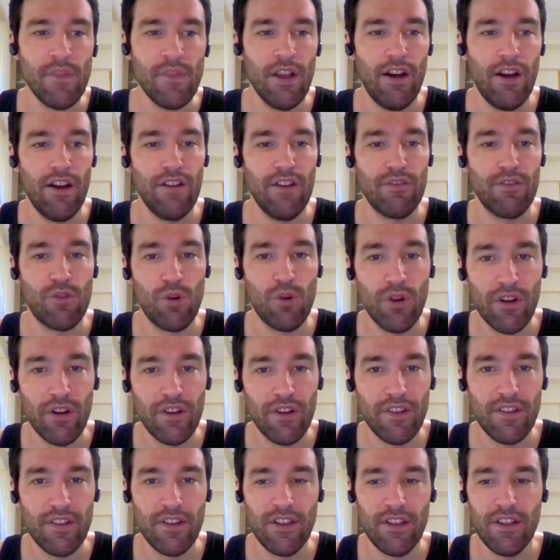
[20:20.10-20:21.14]
out of
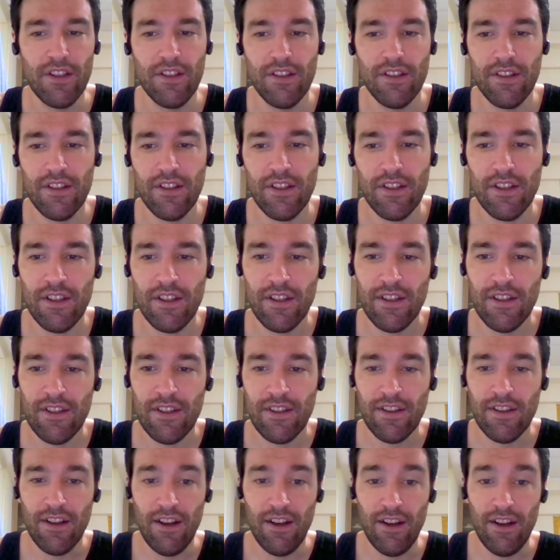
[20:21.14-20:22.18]
quarantine.
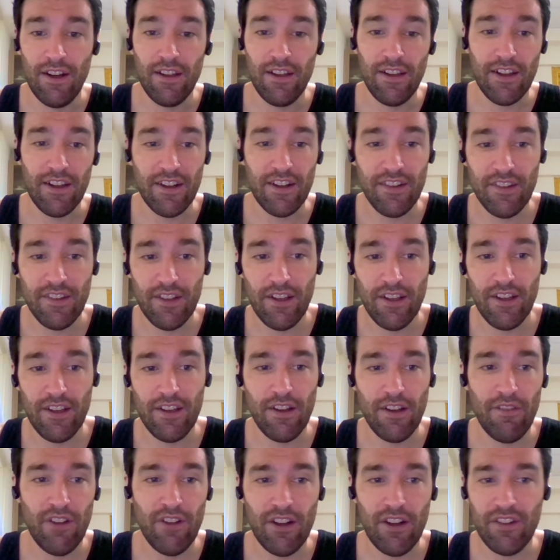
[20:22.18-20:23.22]
Like I said,
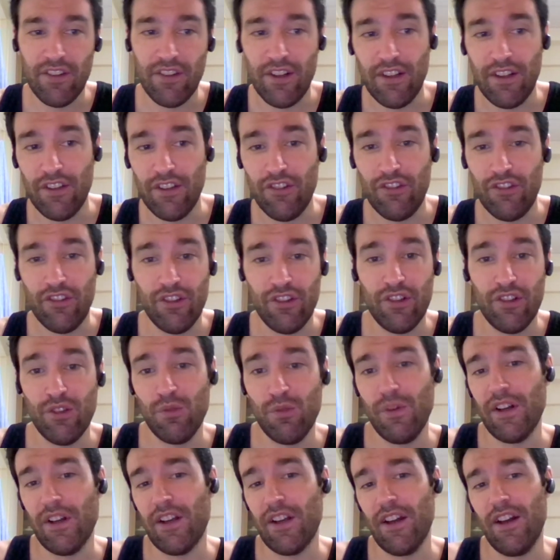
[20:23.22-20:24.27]
I'm not entirely sure
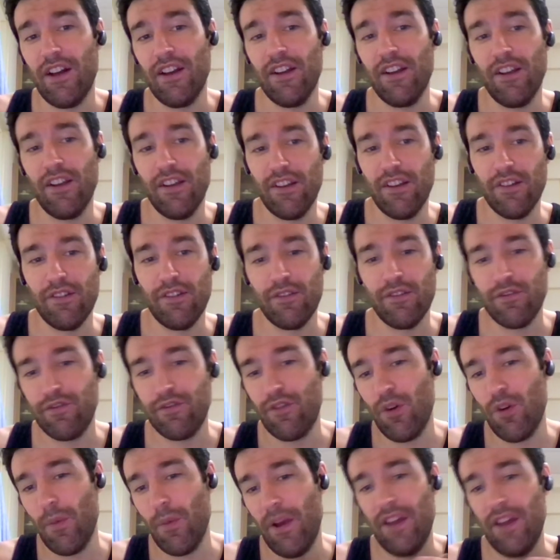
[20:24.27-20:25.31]
what kind of
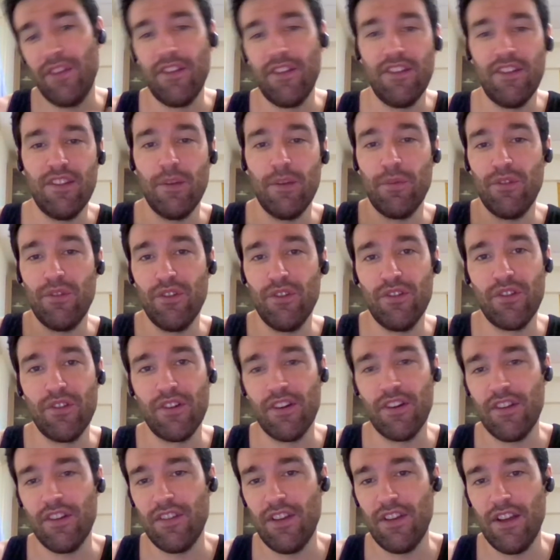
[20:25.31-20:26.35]
format these episodes are
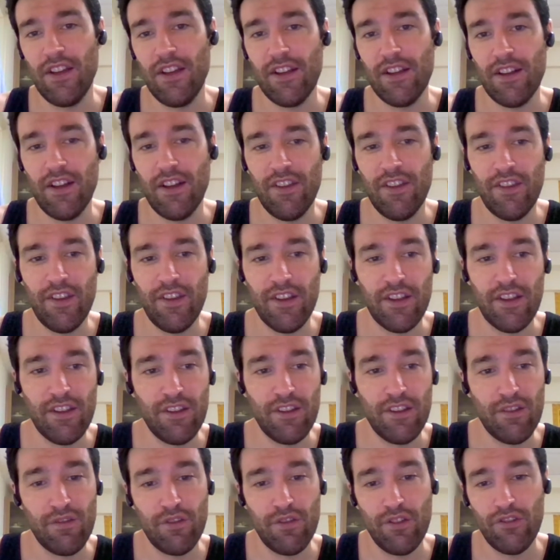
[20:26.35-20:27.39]
going to take. I think in
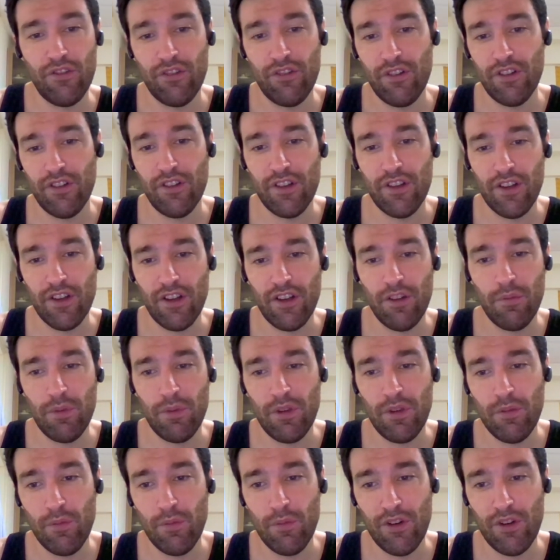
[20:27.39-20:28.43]
the future they're going to
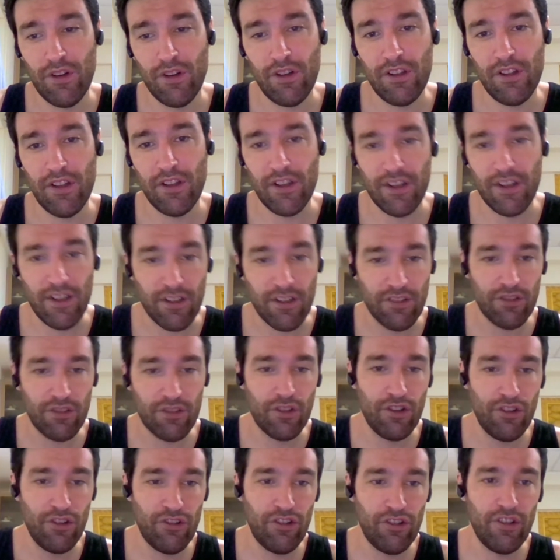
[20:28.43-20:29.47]
be more like
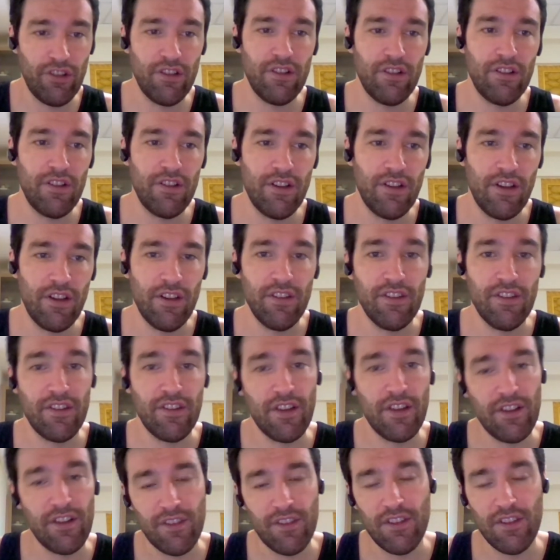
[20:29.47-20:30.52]
excursion and
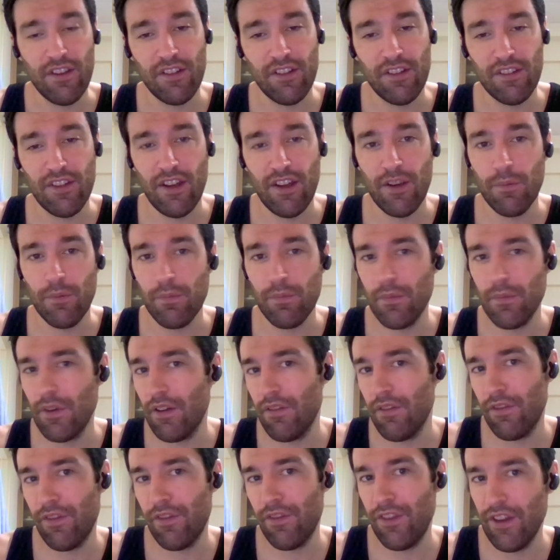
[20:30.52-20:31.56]
sightseeing type
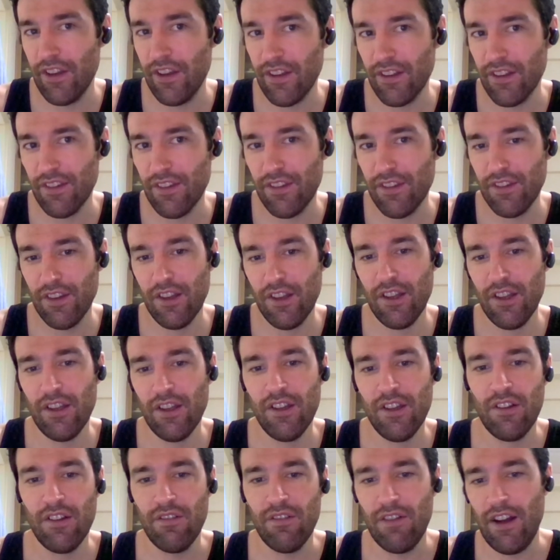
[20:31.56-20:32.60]
of
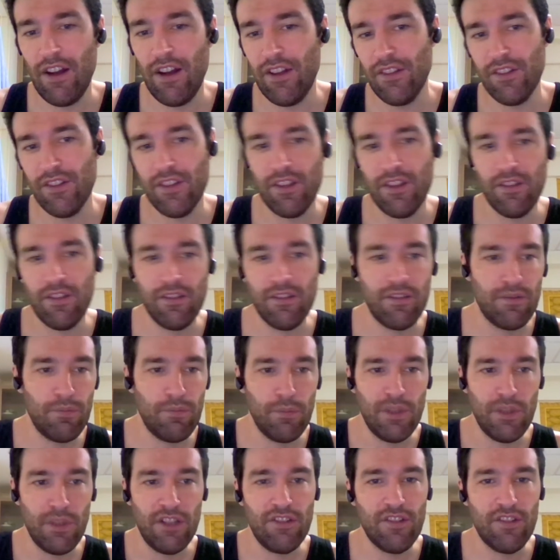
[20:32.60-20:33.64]
things rather than
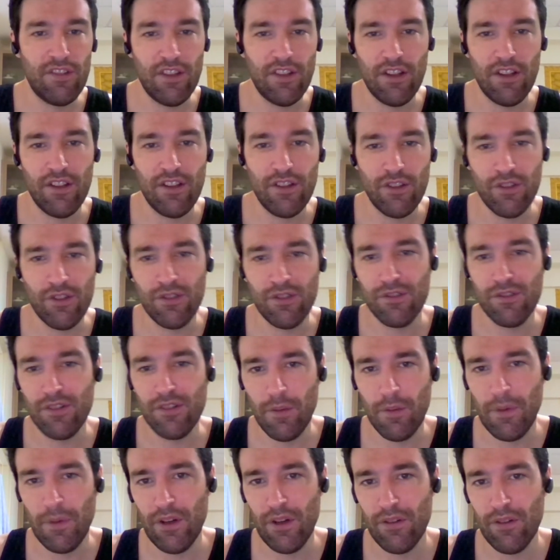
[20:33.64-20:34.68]
me just telling you
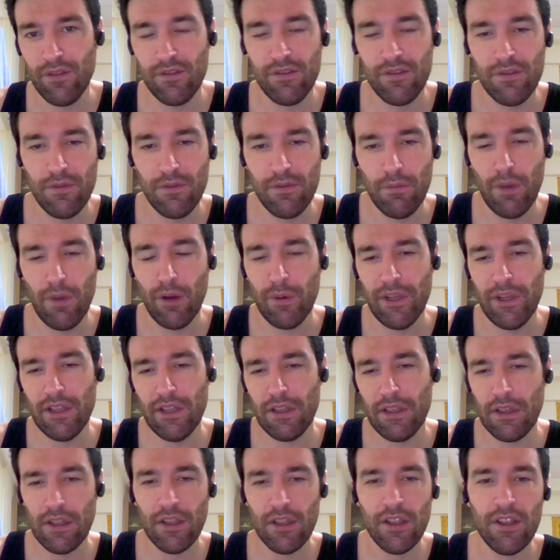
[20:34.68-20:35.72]
about my week,